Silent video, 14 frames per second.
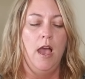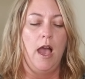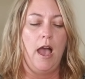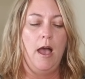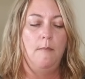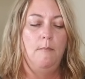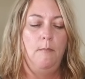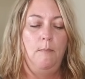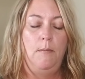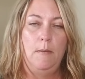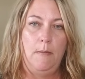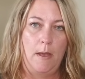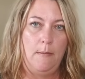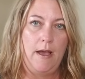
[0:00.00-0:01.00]

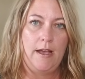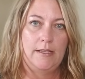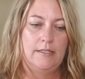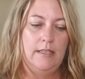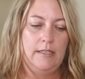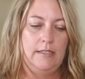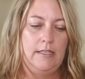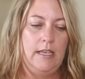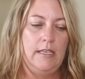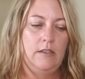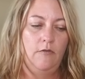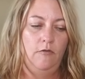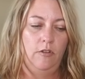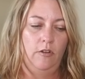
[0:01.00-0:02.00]
But my box this
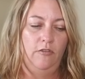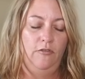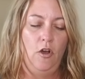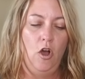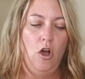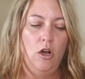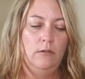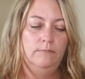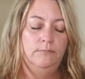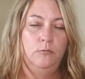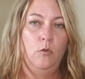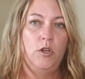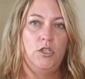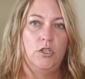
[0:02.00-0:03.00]
season for fall,
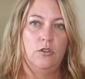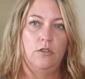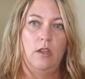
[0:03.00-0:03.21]
which